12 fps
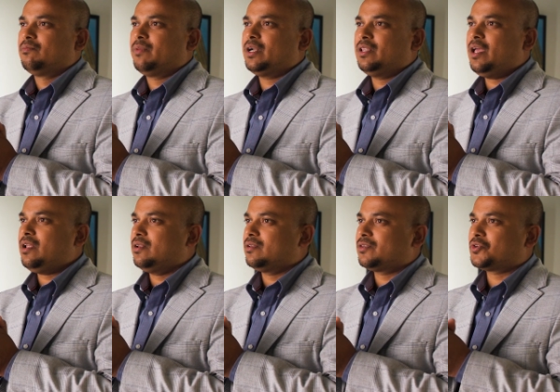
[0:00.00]
but
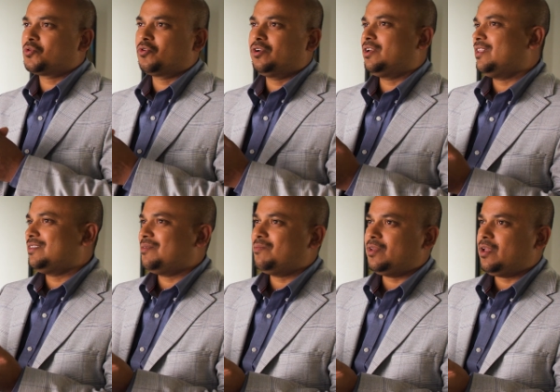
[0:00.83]
then story tells
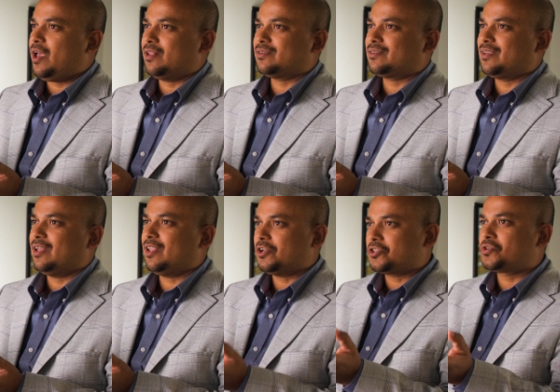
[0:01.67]
something else,
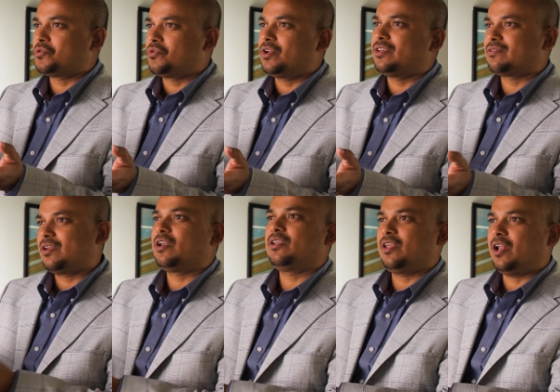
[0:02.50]
and that story is
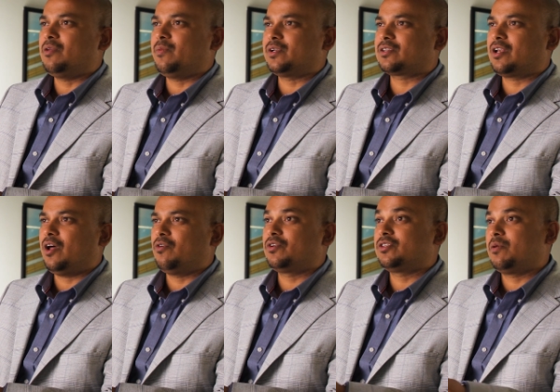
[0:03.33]
really the Elements
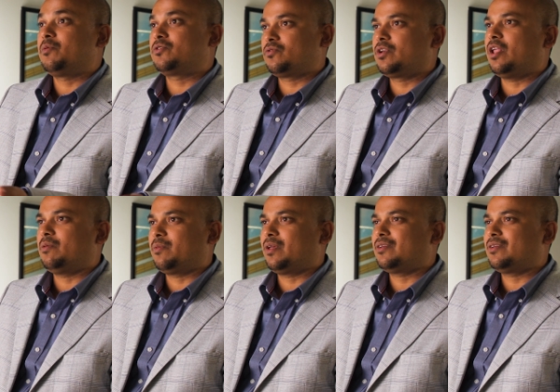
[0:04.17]
Cloud is able to tell me.